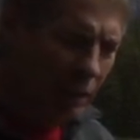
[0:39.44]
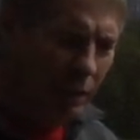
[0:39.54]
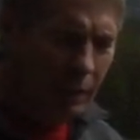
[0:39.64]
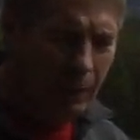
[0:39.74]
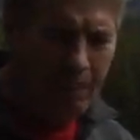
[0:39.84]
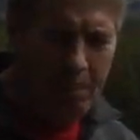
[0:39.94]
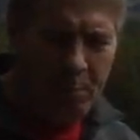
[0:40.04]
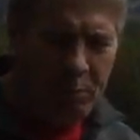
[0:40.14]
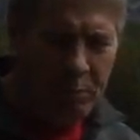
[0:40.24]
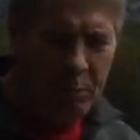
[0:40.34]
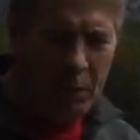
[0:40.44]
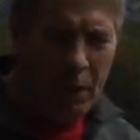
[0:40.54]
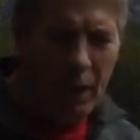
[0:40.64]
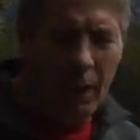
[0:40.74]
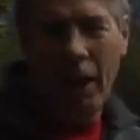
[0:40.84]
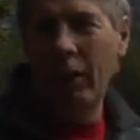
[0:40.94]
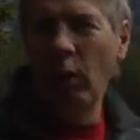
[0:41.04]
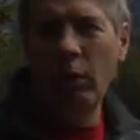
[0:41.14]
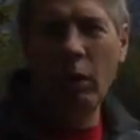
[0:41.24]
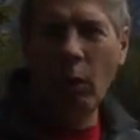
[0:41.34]
Um, and I
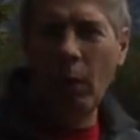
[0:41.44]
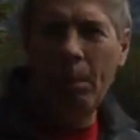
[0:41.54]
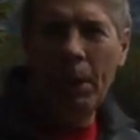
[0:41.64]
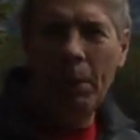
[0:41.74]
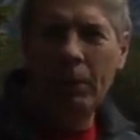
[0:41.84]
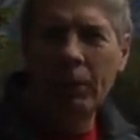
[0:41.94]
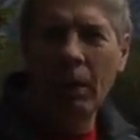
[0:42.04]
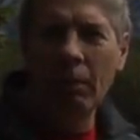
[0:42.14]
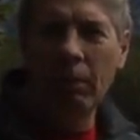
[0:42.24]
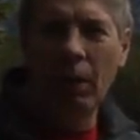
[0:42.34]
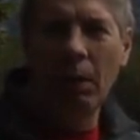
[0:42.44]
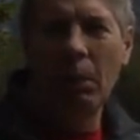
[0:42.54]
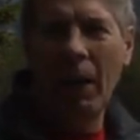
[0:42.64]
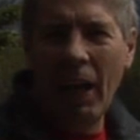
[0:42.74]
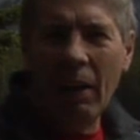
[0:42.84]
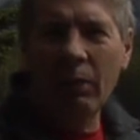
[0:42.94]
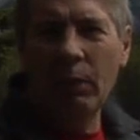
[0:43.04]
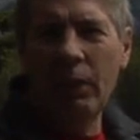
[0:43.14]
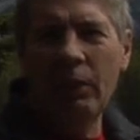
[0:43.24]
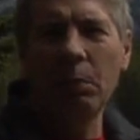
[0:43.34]
don't know where babies come from. I have a
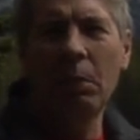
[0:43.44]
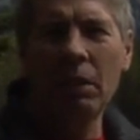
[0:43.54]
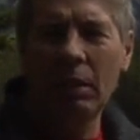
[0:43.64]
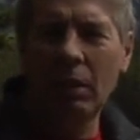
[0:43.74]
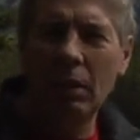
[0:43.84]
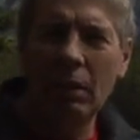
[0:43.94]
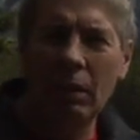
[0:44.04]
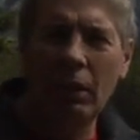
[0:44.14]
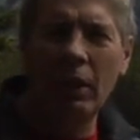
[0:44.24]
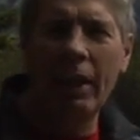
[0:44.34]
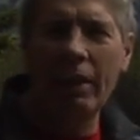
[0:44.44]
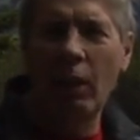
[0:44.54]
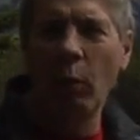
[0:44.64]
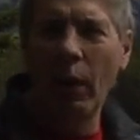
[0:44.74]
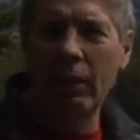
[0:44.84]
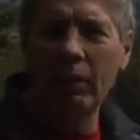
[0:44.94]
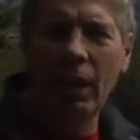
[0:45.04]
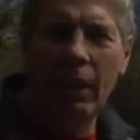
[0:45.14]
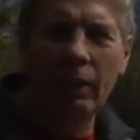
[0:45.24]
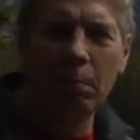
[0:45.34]
reasonable good idea why the
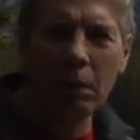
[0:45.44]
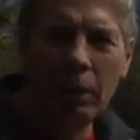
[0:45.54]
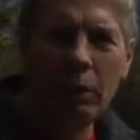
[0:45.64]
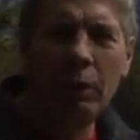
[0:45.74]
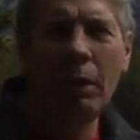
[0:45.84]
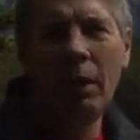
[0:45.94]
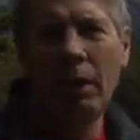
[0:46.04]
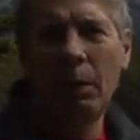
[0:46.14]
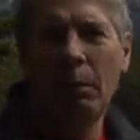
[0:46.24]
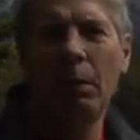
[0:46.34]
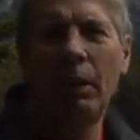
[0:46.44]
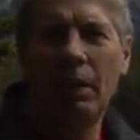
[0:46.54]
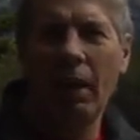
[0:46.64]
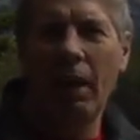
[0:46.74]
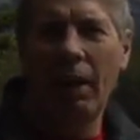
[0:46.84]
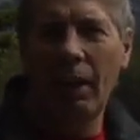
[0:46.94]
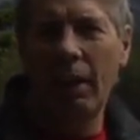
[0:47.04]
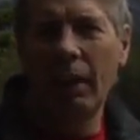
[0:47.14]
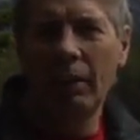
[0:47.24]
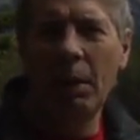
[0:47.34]
sky is blue, but uh,
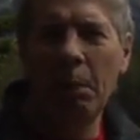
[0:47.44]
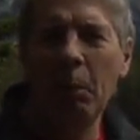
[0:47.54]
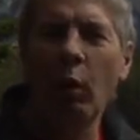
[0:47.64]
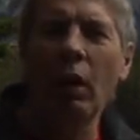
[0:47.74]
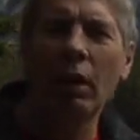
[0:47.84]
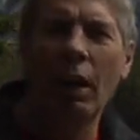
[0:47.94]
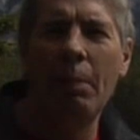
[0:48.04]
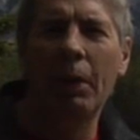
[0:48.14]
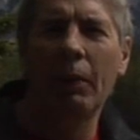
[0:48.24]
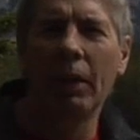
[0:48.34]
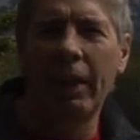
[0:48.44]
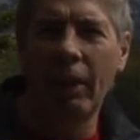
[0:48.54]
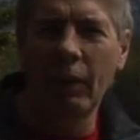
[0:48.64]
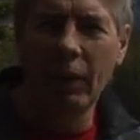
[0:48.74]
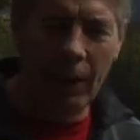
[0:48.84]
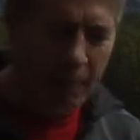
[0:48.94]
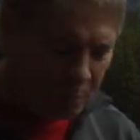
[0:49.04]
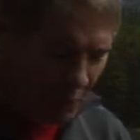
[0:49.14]
let's keep it more climbing related, okay?